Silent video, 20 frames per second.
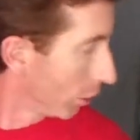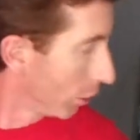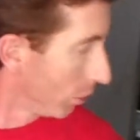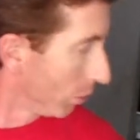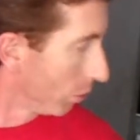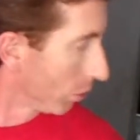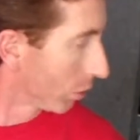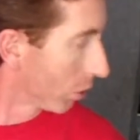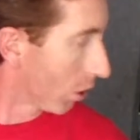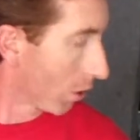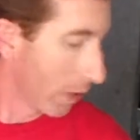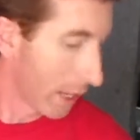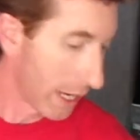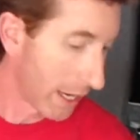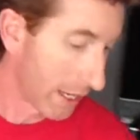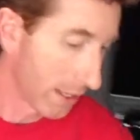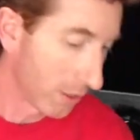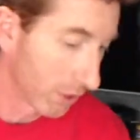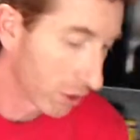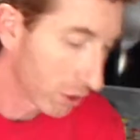you will go
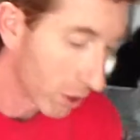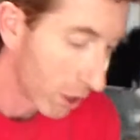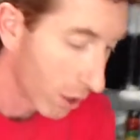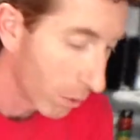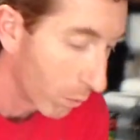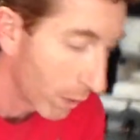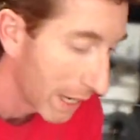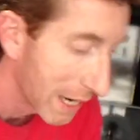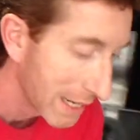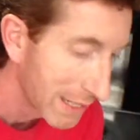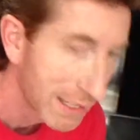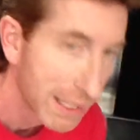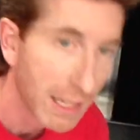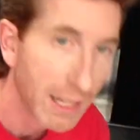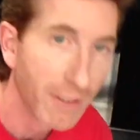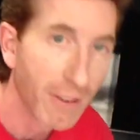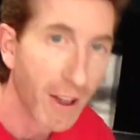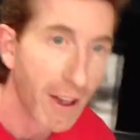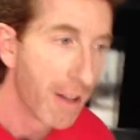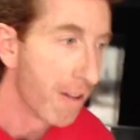ahead and start. When I
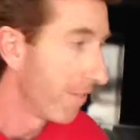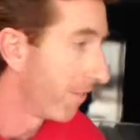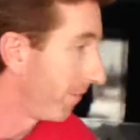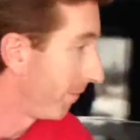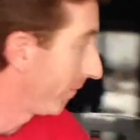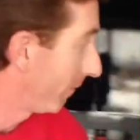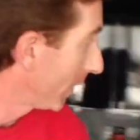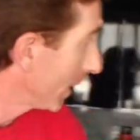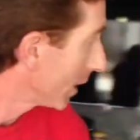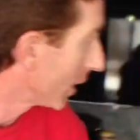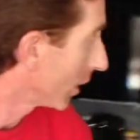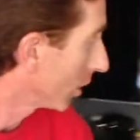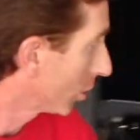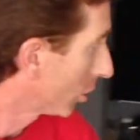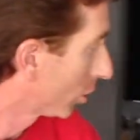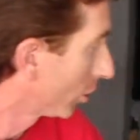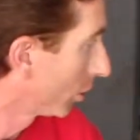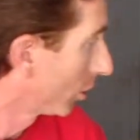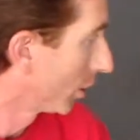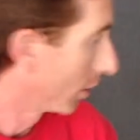say
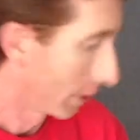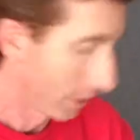finish,